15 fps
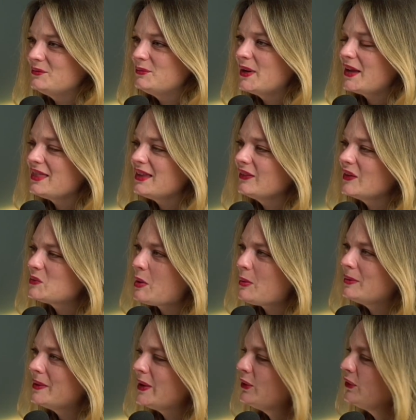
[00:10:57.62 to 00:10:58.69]
But I think that's
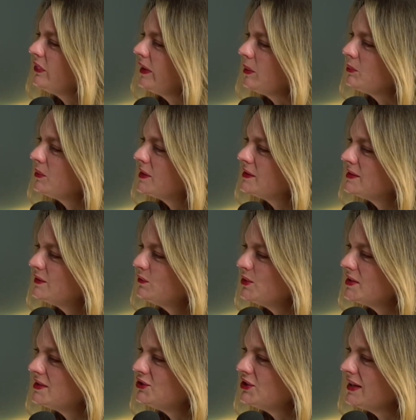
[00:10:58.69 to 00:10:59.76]
probably a good thing because his
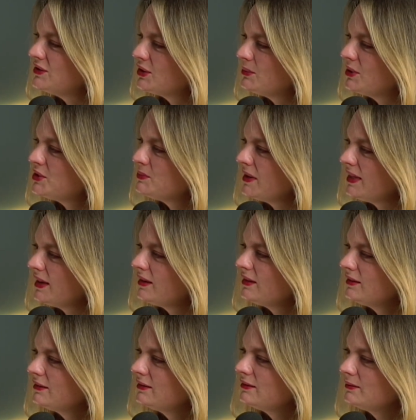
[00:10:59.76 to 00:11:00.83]
voice had changed so much by then.